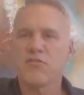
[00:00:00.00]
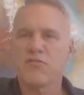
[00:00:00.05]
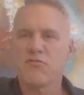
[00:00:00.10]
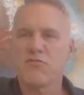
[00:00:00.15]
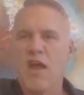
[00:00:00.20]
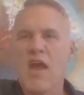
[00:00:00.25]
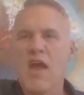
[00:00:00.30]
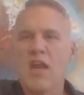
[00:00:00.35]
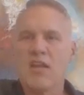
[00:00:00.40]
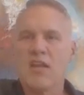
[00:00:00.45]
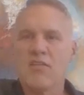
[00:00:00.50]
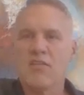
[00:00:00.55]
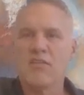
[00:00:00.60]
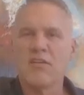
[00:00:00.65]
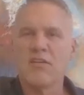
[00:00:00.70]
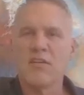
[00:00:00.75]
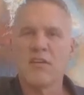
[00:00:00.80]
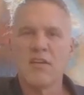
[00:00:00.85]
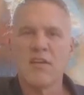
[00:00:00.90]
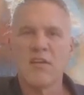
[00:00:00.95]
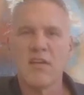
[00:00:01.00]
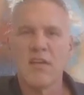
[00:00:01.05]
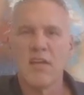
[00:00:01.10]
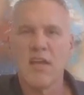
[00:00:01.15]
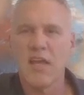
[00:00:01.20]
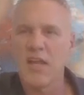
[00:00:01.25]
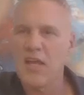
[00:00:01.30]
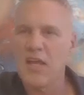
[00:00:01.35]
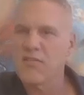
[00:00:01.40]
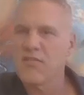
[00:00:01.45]
strategy
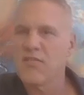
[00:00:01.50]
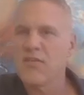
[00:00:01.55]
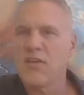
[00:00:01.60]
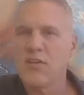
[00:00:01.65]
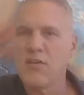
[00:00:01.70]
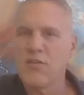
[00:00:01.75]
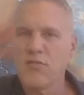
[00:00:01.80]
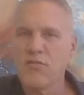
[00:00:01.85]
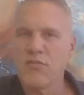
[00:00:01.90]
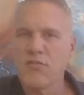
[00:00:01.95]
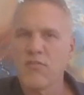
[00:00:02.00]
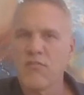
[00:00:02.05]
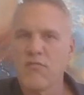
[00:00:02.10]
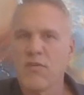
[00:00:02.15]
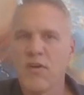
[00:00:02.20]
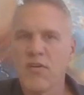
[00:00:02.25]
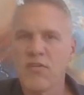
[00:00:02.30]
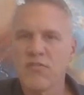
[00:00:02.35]
and execution